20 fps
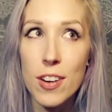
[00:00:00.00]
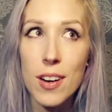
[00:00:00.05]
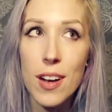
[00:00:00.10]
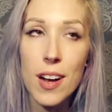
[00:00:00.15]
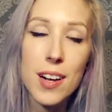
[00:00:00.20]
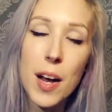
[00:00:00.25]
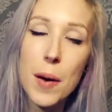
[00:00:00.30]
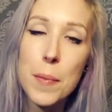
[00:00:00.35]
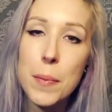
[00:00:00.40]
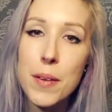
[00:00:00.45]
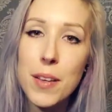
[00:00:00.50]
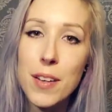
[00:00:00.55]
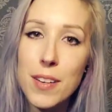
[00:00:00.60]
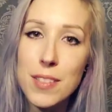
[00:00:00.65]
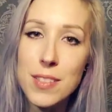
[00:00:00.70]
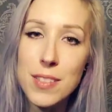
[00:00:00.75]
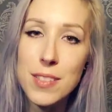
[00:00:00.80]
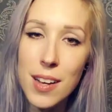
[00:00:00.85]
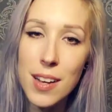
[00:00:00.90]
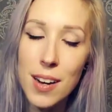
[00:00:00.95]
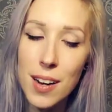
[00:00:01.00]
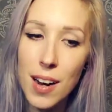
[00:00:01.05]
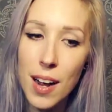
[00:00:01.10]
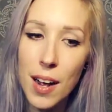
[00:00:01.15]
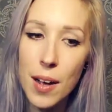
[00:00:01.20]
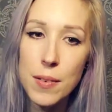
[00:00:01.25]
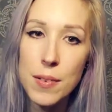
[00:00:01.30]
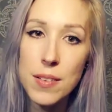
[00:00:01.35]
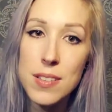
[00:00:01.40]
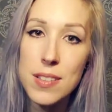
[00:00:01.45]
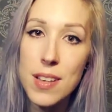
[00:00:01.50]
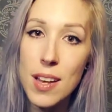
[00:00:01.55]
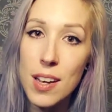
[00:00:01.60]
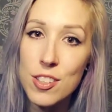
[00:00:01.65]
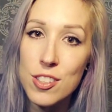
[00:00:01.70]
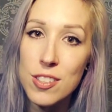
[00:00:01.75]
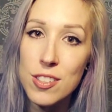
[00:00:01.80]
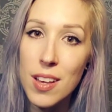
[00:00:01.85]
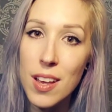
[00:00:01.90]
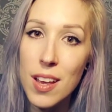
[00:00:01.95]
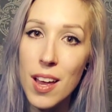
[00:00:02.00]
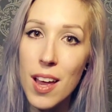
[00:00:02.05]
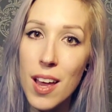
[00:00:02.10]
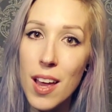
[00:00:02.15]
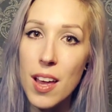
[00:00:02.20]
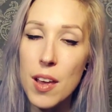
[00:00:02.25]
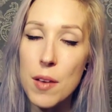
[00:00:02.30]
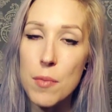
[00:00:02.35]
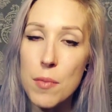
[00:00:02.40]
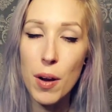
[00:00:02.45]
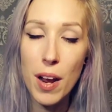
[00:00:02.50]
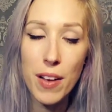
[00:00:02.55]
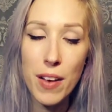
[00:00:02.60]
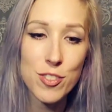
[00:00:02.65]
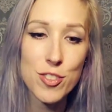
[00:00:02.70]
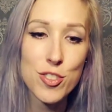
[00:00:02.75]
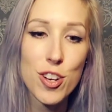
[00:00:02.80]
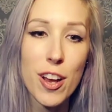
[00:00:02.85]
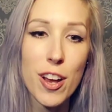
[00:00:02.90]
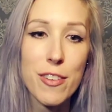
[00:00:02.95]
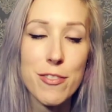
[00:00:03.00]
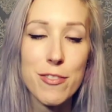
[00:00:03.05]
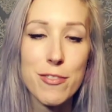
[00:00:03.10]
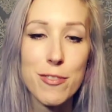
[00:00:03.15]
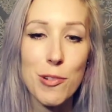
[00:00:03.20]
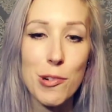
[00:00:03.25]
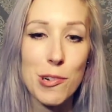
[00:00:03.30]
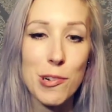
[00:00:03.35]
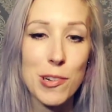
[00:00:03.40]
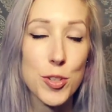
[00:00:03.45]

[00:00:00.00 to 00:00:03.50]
For a couple years there, I was actually a private chef